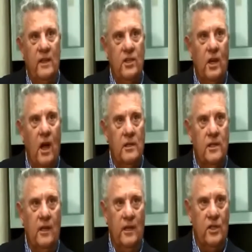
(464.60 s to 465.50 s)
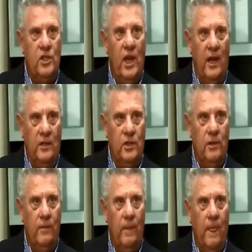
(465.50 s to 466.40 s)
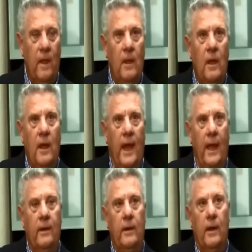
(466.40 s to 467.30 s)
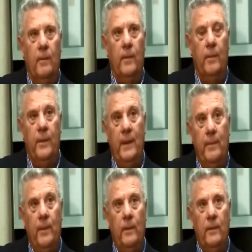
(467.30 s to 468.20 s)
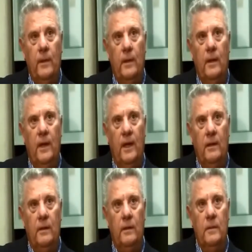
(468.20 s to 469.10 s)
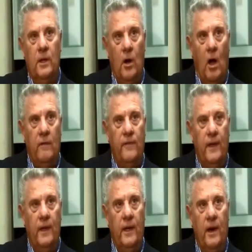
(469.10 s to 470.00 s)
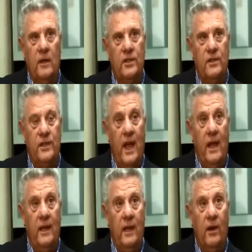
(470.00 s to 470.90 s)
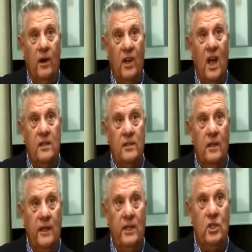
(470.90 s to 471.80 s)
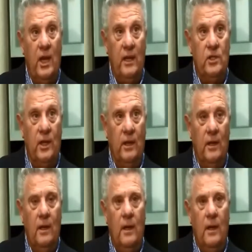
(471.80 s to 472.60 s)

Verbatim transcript: that's constant is change. And uh, the people in golf and in our society are constantly changing